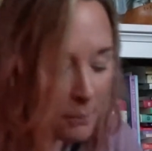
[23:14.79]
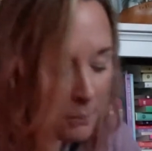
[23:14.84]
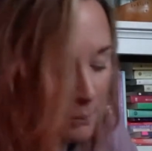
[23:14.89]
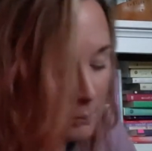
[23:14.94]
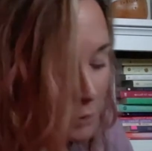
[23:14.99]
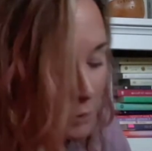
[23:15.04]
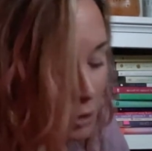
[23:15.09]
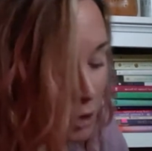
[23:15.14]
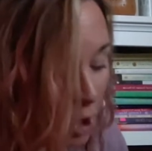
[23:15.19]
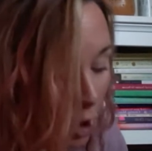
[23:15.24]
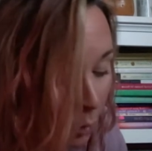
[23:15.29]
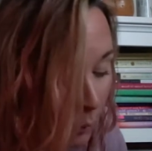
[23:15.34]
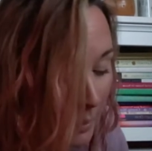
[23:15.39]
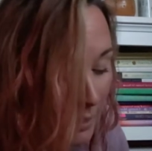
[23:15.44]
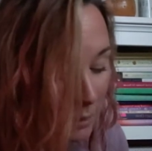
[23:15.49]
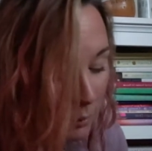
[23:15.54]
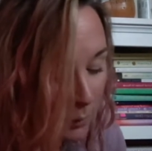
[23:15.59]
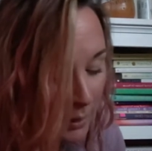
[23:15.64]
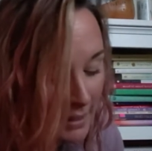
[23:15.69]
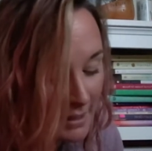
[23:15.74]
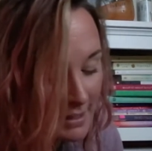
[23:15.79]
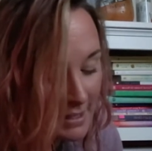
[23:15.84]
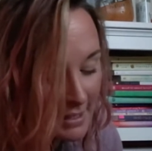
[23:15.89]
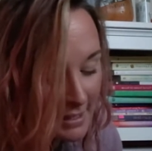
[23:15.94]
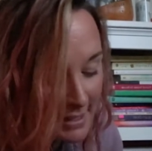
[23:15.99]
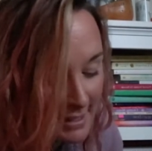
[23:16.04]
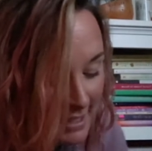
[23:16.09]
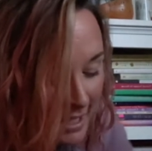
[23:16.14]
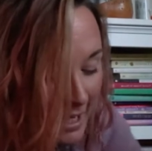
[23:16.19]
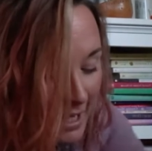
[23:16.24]
knowing when to
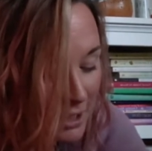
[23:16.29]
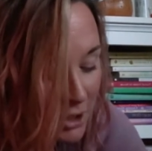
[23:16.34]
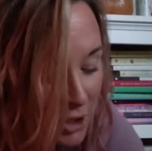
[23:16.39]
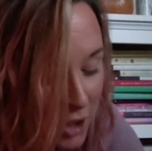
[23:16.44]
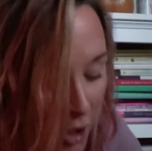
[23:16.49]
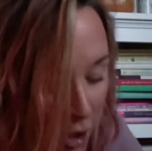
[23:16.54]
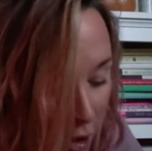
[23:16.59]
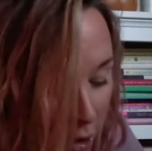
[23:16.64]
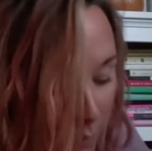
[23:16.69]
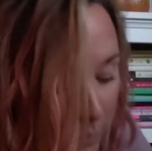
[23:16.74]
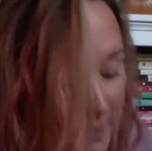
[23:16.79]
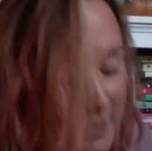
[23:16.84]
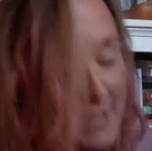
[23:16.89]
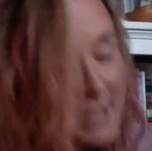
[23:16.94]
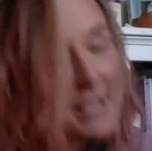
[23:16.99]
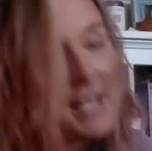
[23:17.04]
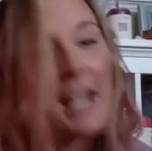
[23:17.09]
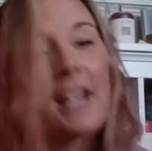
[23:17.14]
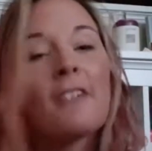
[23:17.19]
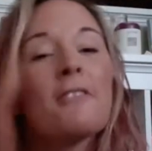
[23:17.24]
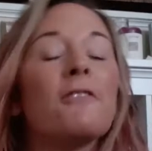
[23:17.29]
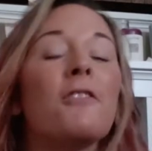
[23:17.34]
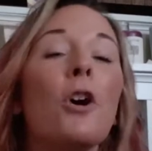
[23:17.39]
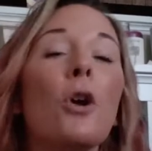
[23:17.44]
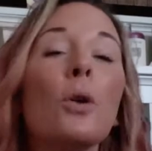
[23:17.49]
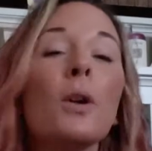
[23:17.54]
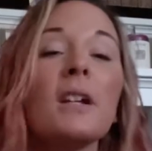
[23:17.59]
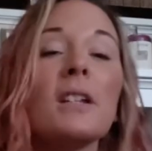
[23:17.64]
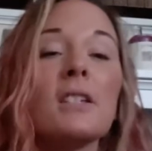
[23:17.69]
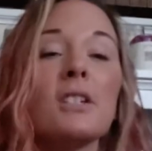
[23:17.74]
say no, and staying
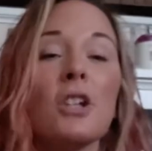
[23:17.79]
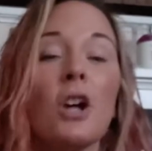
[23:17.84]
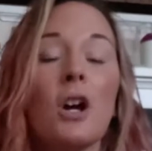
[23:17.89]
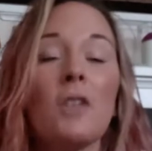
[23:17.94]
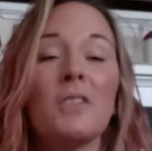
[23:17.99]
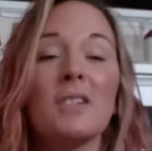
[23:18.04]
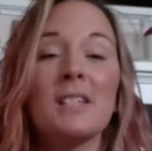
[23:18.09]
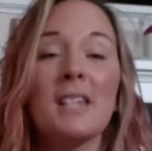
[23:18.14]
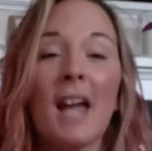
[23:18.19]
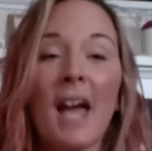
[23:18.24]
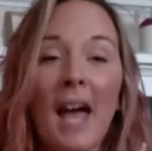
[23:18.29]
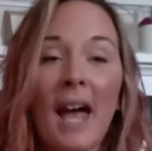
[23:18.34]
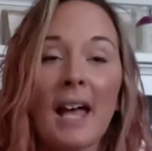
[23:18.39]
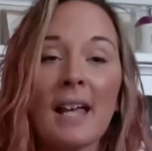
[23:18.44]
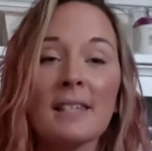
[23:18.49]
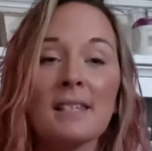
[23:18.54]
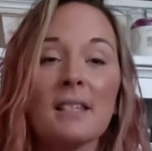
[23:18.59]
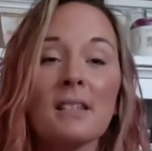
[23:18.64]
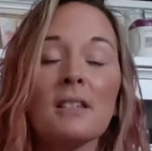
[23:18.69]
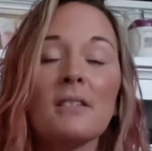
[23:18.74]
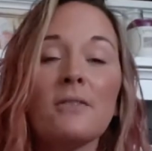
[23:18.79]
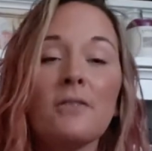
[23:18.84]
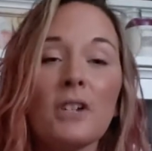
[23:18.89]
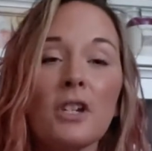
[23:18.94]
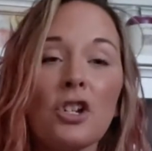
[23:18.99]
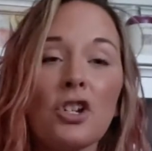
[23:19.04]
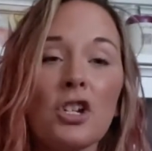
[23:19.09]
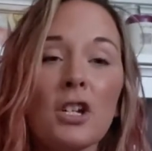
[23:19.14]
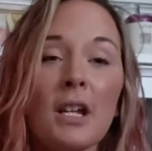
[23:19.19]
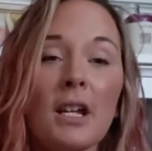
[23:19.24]
focused on the task, the
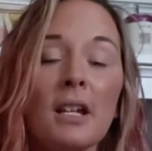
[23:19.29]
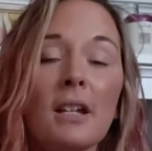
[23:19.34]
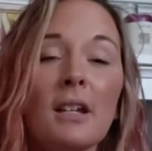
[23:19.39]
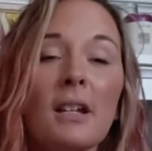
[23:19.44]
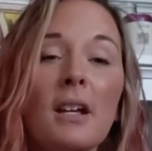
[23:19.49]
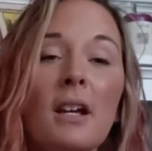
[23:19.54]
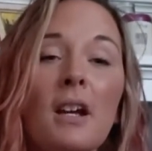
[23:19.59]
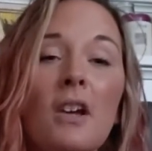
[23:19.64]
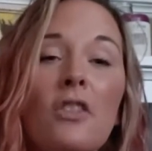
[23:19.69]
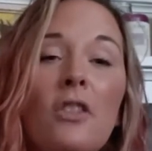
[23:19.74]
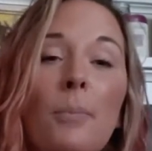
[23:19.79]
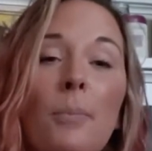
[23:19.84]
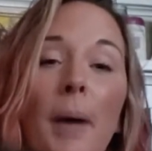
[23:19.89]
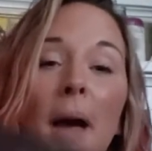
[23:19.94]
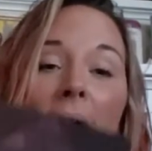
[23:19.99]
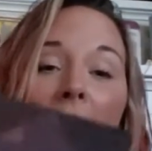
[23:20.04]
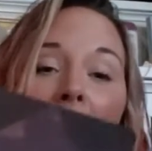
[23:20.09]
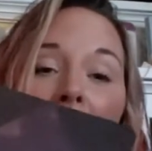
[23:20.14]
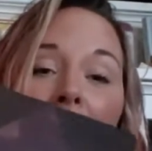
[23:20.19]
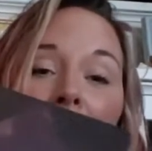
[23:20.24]
vision, the path